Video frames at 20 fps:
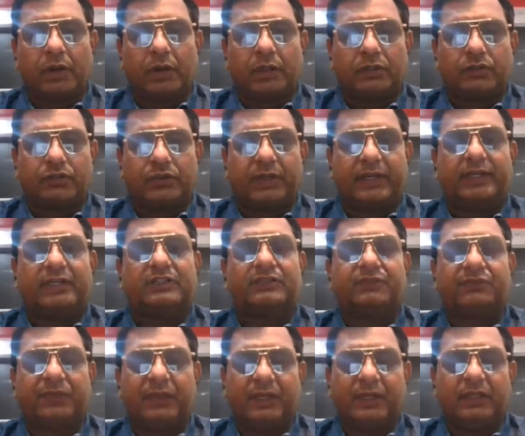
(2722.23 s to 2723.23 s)
joints
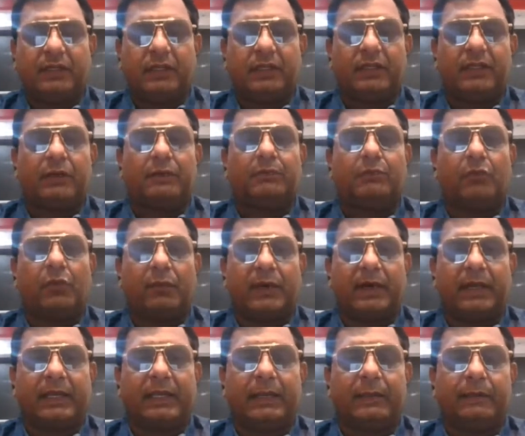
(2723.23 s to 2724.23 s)
fit in the
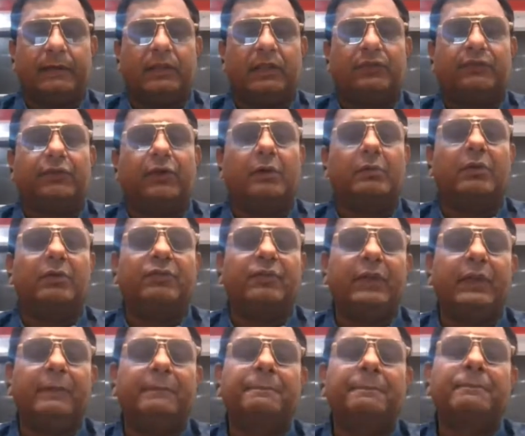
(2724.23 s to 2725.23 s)
mobile in the form of
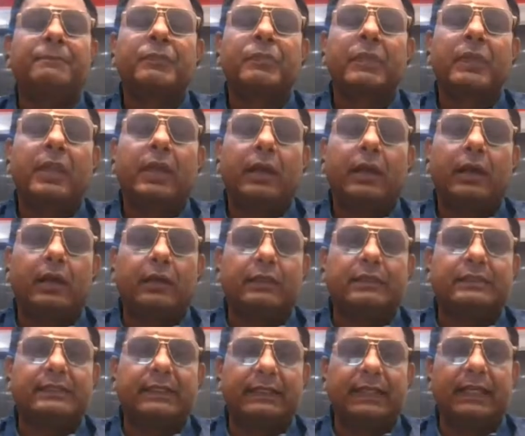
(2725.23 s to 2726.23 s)
a
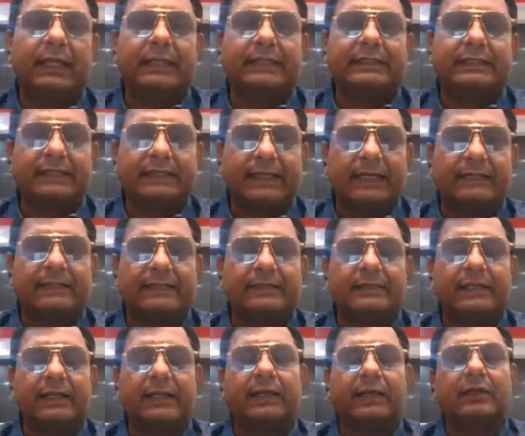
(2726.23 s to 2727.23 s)
certain
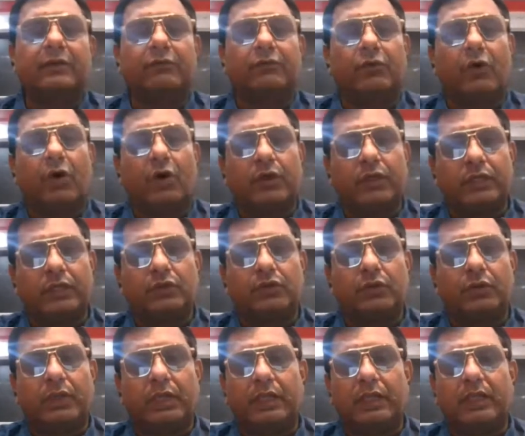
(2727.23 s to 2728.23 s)
exercises like walking. You
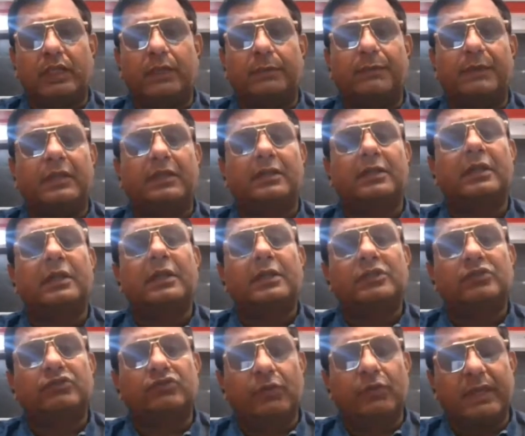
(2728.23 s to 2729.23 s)
can keep it,
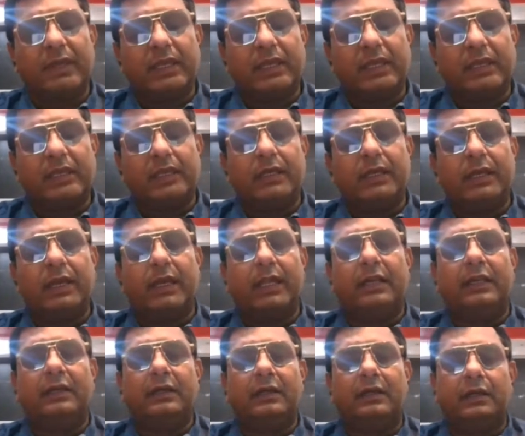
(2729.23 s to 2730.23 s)
swimming,
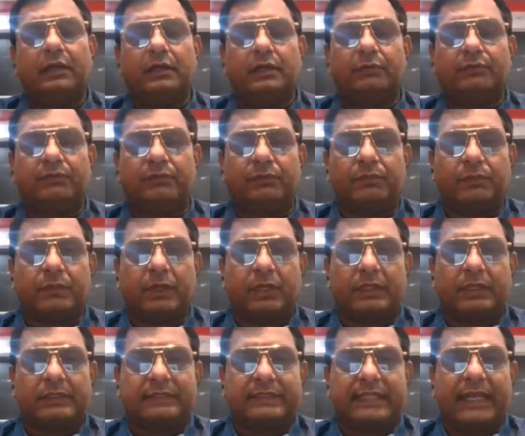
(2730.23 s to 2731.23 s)
and
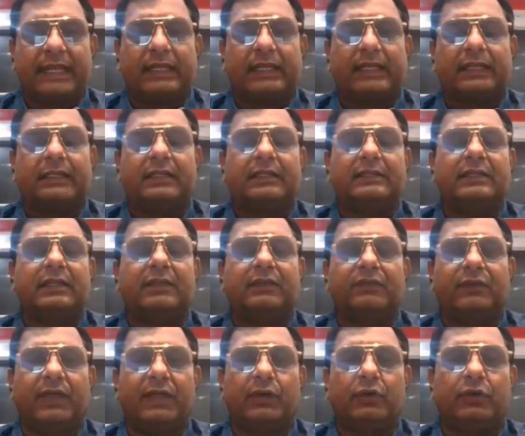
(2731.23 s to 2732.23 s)
cycling. These are the
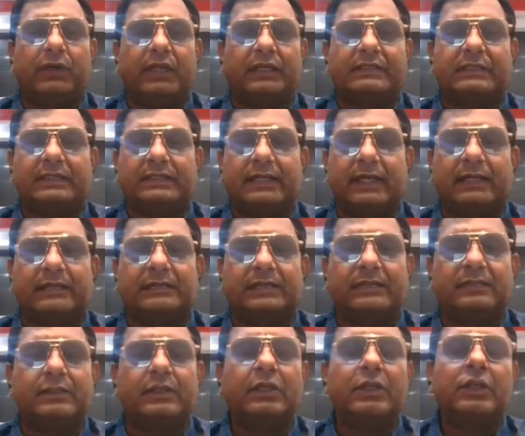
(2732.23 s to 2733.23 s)
very good
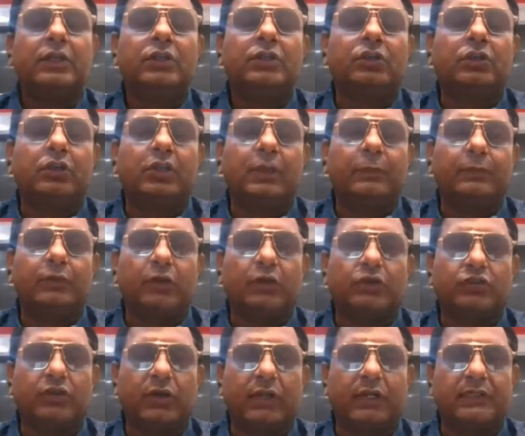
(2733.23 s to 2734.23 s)
exercises to keep your
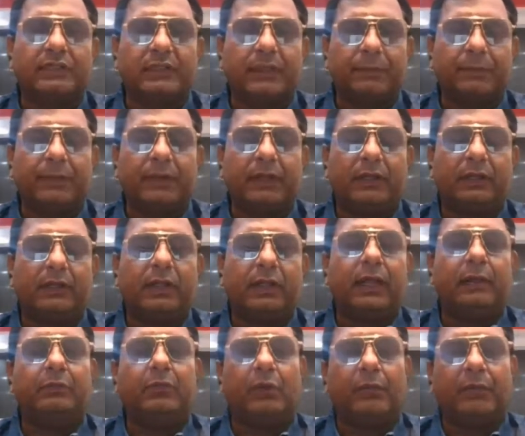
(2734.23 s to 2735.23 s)
joint supple
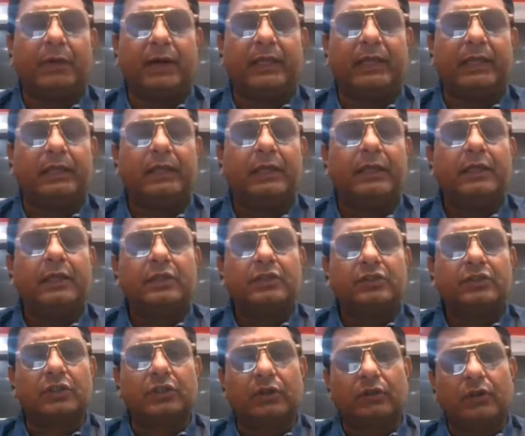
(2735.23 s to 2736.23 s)
and mobile,
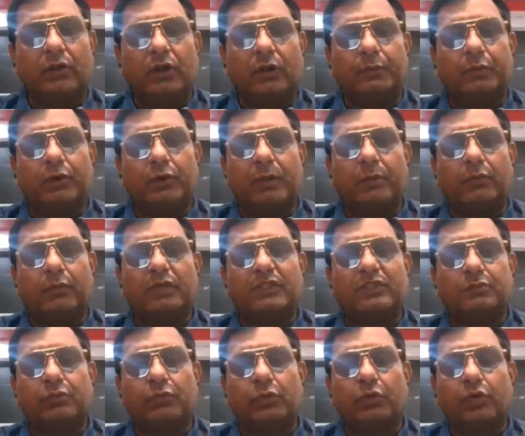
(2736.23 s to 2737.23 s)
so they will not put a much
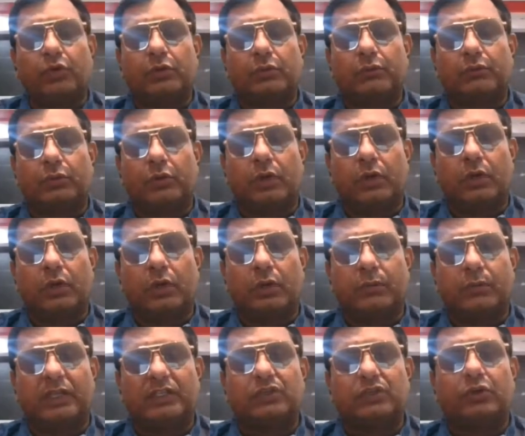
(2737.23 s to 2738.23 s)

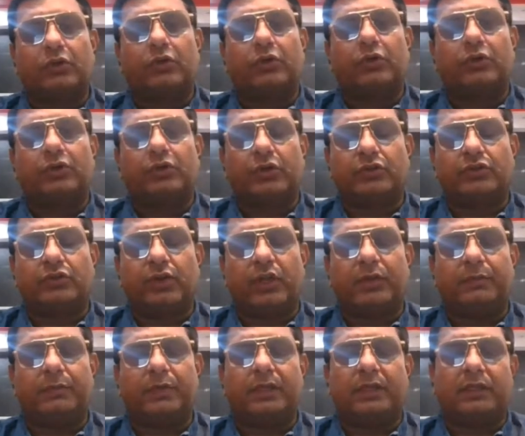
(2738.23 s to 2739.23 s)
load on your
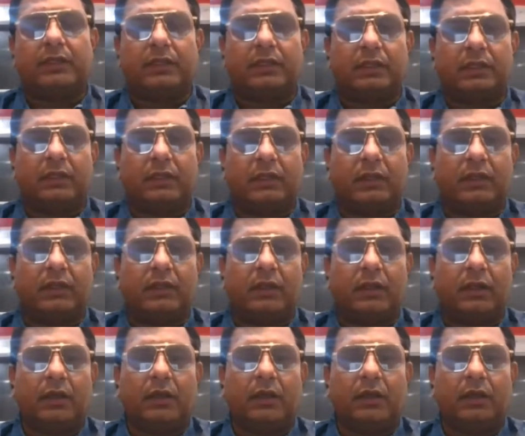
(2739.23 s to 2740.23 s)
joint, but
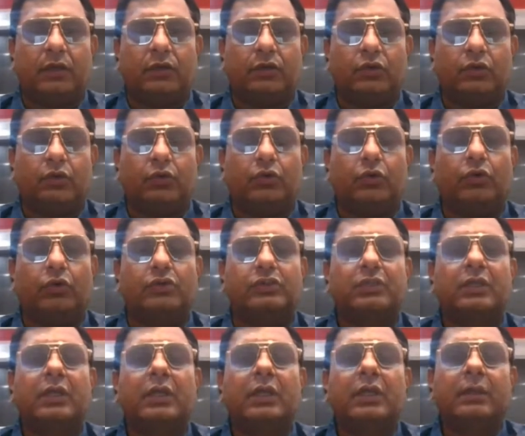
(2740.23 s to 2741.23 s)
in due
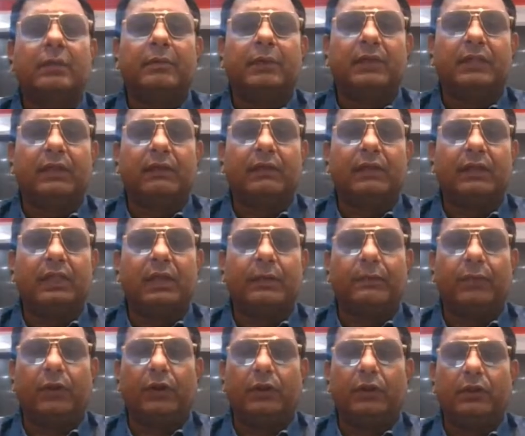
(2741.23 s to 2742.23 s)
course, but they will
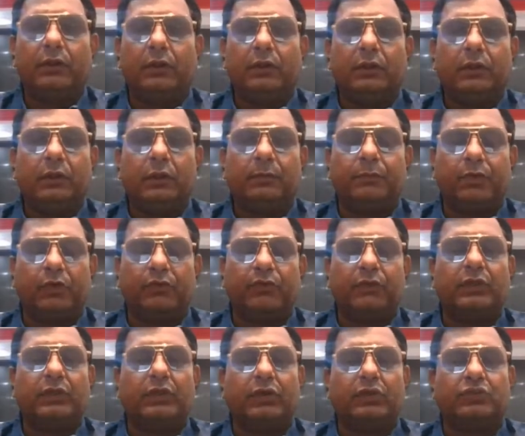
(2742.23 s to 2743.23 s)
keep on
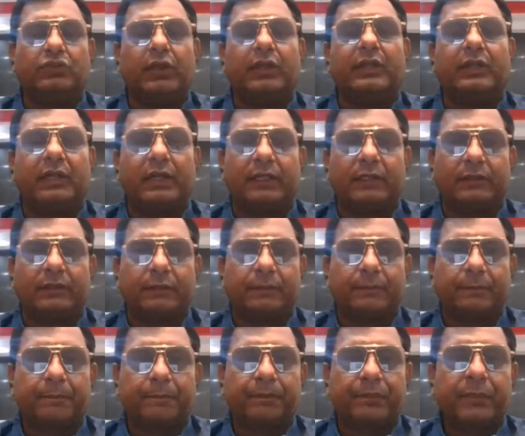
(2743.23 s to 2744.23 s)
improving your joint health.
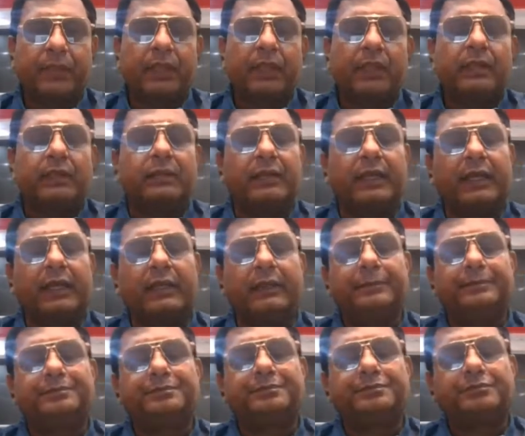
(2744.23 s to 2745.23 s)
Then
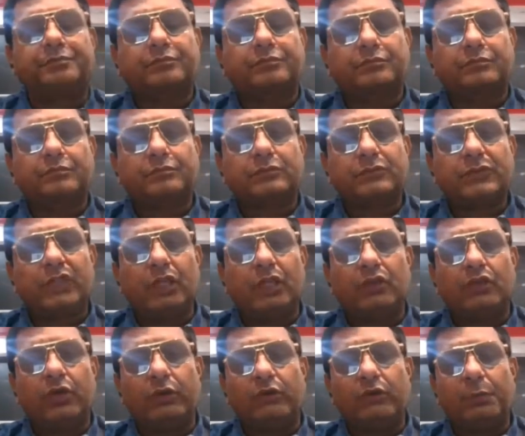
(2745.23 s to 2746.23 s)

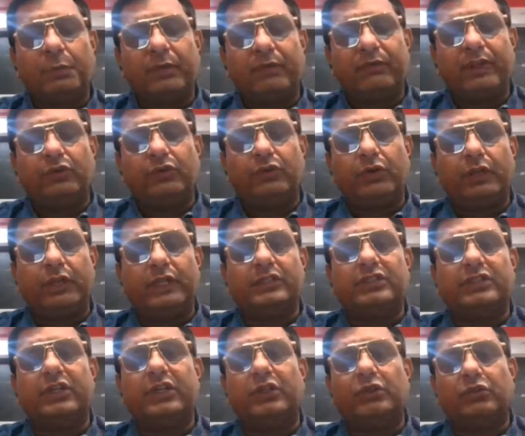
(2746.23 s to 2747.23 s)
you have to prevent your
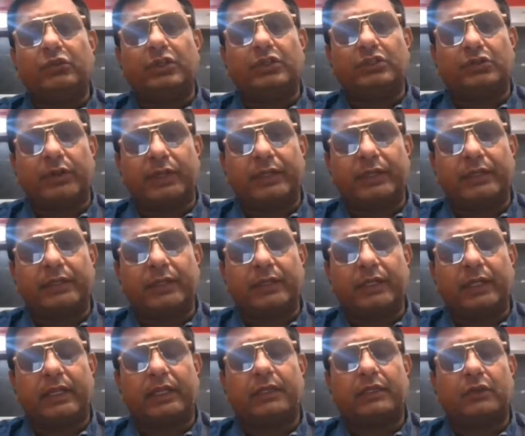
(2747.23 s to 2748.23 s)
injury to the joint,
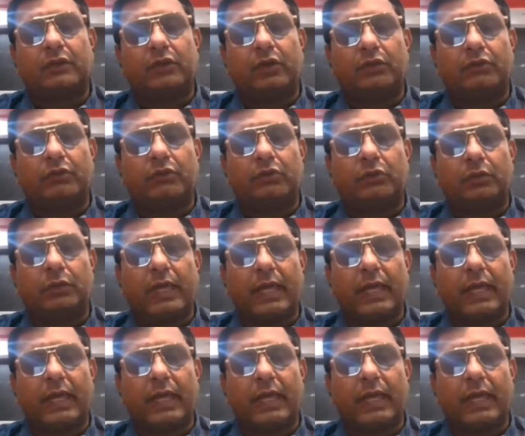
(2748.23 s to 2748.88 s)
like you have to